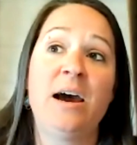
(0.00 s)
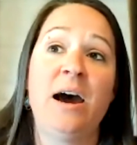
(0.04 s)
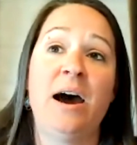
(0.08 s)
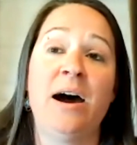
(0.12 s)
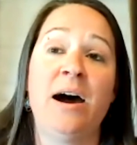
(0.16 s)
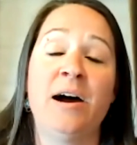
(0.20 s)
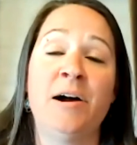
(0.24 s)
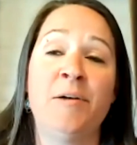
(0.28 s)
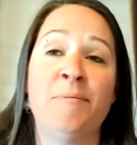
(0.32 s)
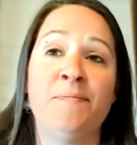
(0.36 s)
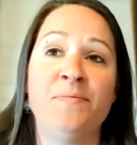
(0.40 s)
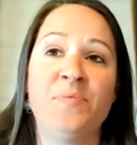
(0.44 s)

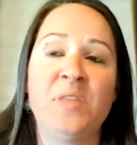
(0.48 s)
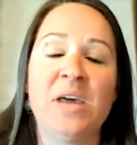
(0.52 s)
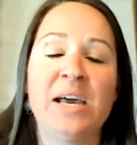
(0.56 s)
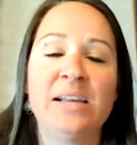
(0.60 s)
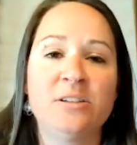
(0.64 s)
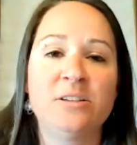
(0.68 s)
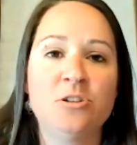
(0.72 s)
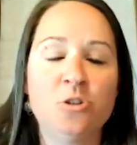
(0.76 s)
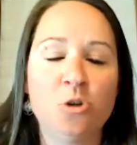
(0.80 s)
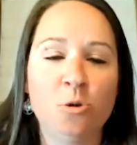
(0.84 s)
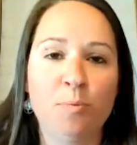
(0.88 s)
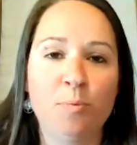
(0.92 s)

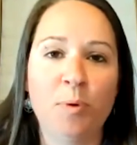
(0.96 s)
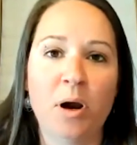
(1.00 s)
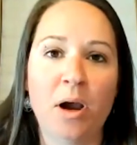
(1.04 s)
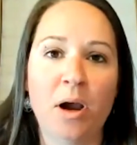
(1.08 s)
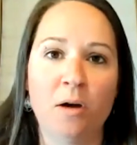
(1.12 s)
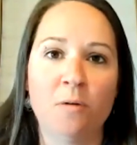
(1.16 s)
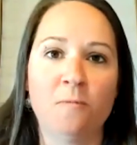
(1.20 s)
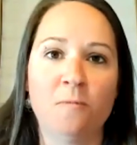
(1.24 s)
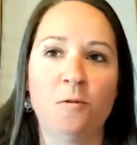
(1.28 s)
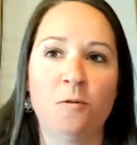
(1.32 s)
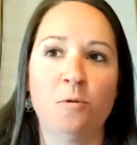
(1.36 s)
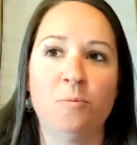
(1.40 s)
that's super
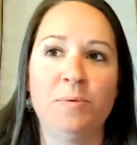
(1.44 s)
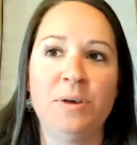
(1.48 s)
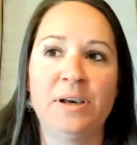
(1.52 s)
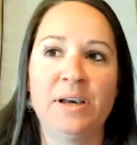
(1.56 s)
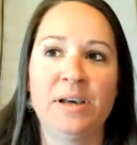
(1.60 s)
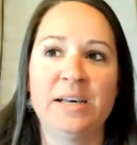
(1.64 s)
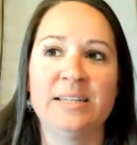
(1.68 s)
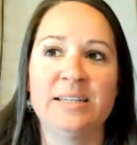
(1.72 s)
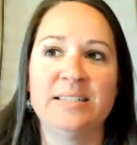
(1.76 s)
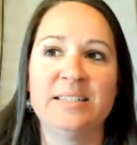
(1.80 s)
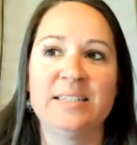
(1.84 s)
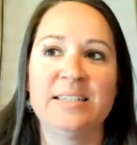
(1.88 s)
helpful,
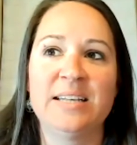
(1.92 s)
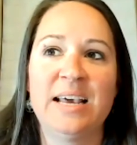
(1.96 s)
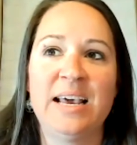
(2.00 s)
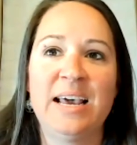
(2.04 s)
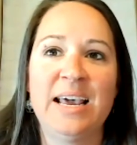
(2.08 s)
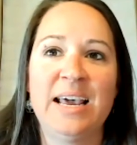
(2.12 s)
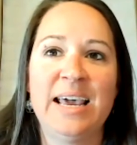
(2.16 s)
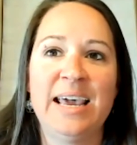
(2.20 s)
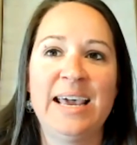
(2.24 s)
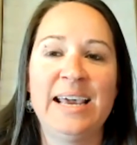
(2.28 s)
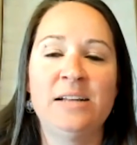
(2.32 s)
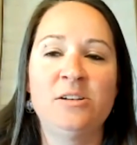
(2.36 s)
because
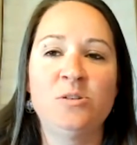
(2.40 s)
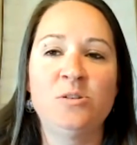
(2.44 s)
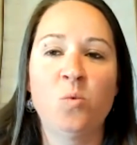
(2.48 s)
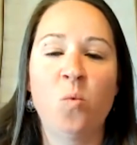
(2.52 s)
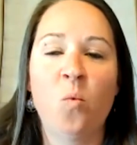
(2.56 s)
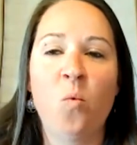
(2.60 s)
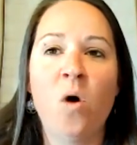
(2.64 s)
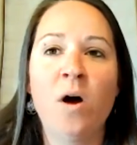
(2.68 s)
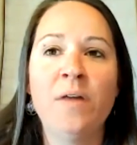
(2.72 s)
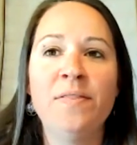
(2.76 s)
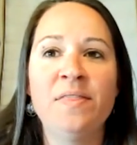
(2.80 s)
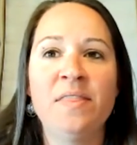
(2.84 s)
it's
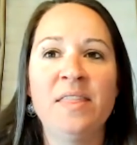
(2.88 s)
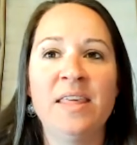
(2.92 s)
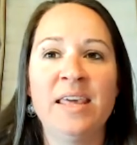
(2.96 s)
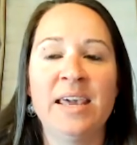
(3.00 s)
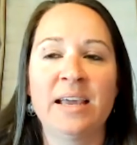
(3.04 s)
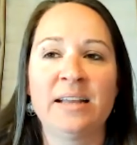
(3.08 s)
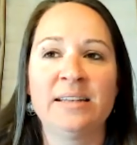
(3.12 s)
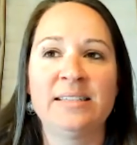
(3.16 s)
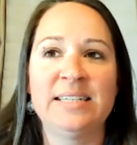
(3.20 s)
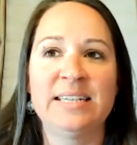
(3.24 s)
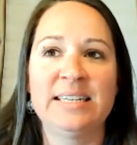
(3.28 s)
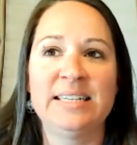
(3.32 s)
one
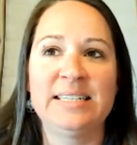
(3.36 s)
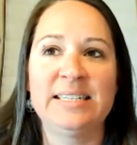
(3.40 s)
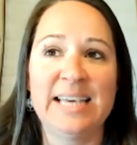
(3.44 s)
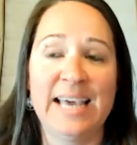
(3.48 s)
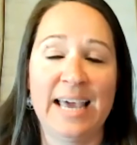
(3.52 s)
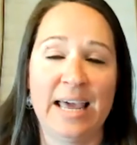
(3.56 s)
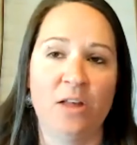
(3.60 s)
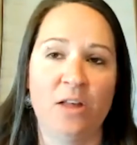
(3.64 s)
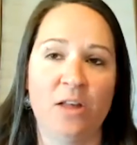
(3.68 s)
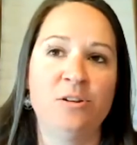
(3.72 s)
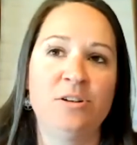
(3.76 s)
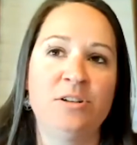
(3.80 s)
thing to
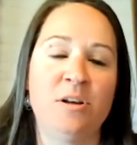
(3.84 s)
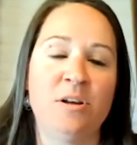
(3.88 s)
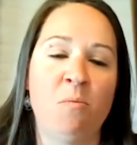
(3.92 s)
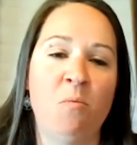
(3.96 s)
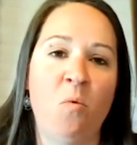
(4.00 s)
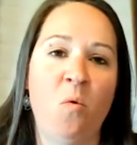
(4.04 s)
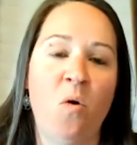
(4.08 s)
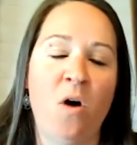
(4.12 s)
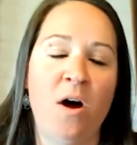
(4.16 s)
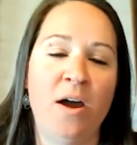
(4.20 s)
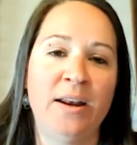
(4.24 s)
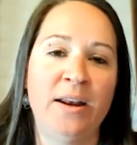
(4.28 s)
tell
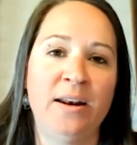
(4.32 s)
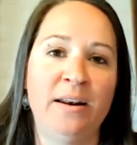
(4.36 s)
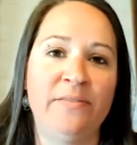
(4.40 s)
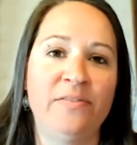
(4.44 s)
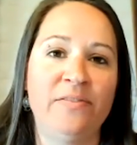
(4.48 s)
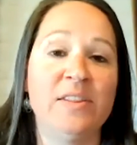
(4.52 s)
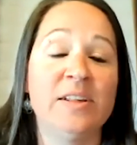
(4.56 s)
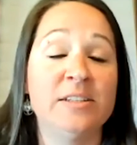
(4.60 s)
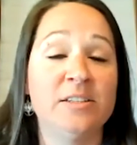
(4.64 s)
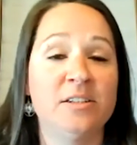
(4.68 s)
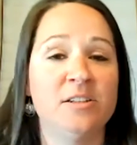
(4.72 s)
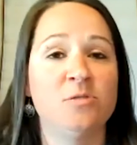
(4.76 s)
someone
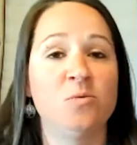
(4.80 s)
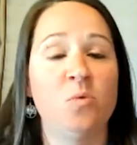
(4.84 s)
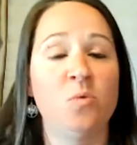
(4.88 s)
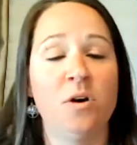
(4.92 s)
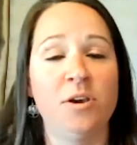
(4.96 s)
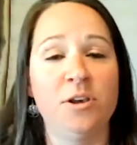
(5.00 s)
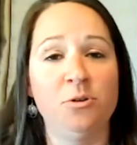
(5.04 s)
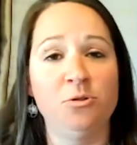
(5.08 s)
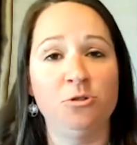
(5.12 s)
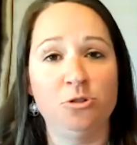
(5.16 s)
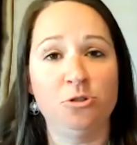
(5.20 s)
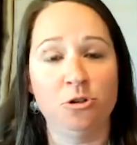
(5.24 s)
this is
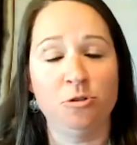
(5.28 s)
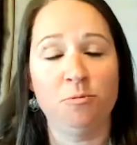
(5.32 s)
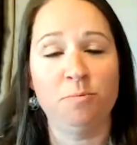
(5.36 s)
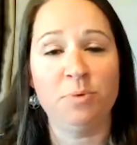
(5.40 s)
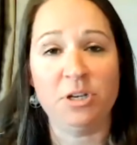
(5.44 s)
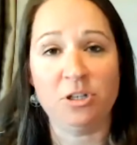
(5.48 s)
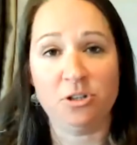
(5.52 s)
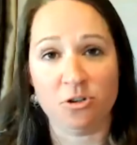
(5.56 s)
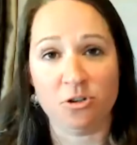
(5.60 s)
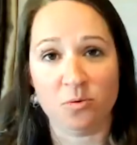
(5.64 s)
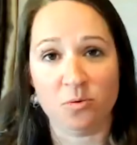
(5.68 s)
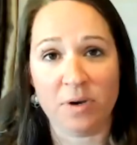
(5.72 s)
what you should
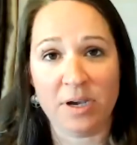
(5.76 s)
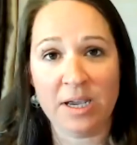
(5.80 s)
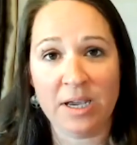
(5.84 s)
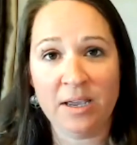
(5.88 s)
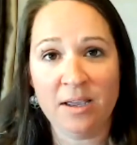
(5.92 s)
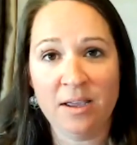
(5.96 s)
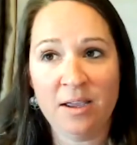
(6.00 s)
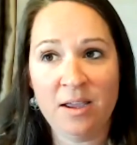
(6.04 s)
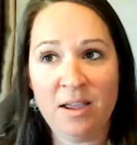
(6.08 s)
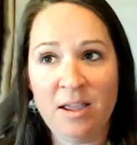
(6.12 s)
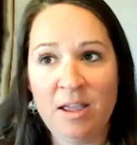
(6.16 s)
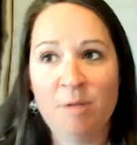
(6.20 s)
be doing,